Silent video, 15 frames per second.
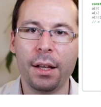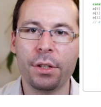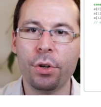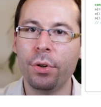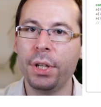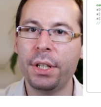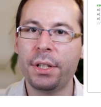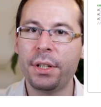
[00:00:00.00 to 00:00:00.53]

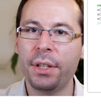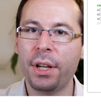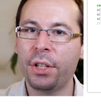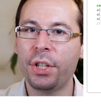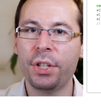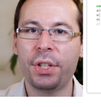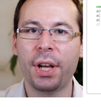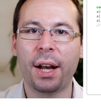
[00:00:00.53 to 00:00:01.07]
So it's
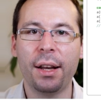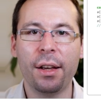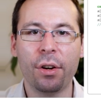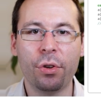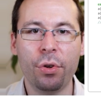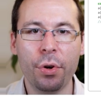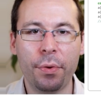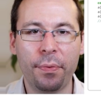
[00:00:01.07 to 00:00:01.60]
not necessarily a
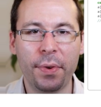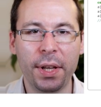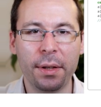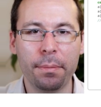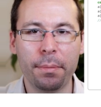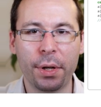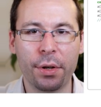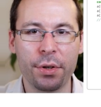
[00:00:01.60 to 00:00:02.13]
good
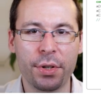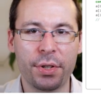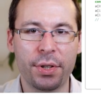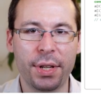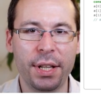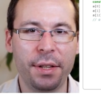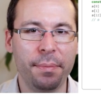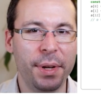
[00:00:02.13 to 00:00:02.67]
thing
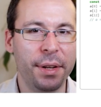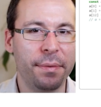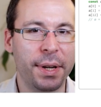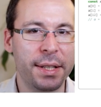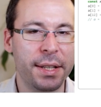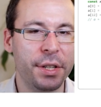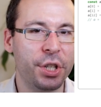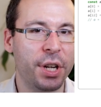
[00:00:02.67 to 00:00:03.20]
because it means
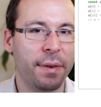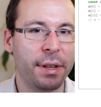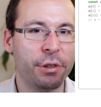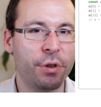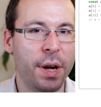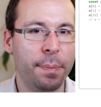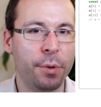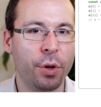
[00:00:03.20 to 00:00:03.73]
that in
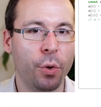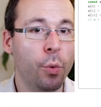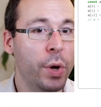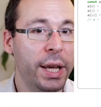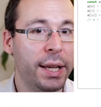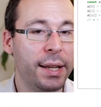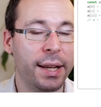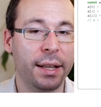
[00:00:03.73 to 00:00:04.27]
JavaScript,
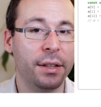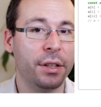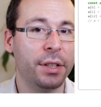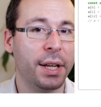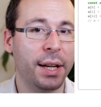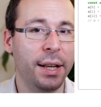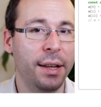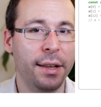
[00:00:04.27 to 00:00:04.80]
we
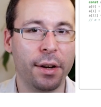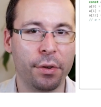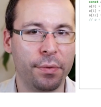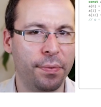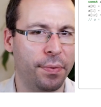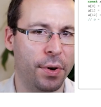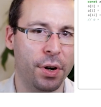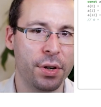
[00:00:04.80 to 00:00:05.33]
cannot really
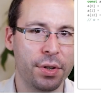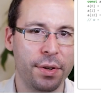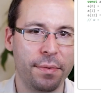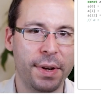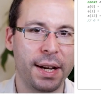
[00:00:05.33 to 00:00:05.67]
enforce a